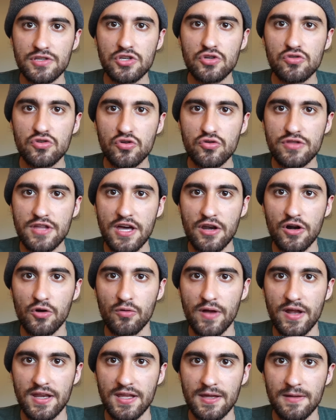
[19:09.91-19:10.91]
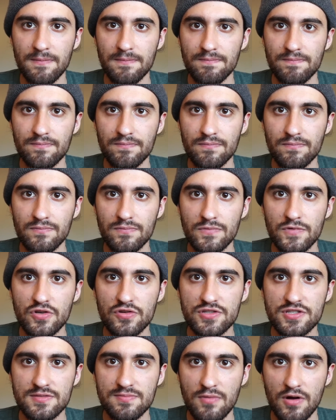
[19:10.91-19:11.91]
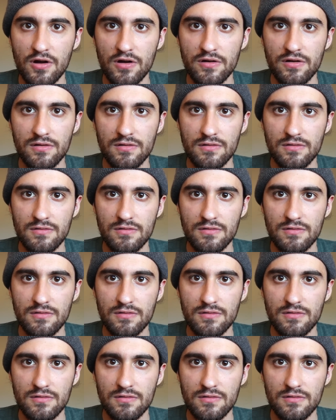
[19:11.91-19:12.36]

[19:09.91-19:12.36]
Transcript: You knew that already. You're smart.